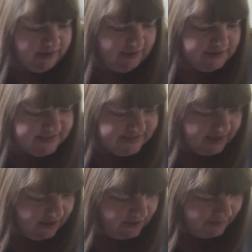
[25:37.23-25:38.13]
So
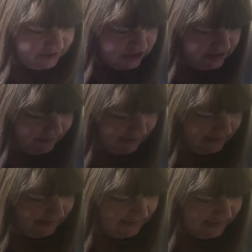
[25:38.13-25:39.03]
let me just look at my
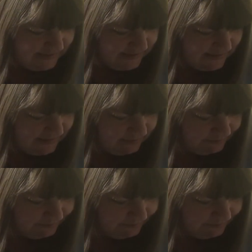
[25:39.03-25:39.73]
little list.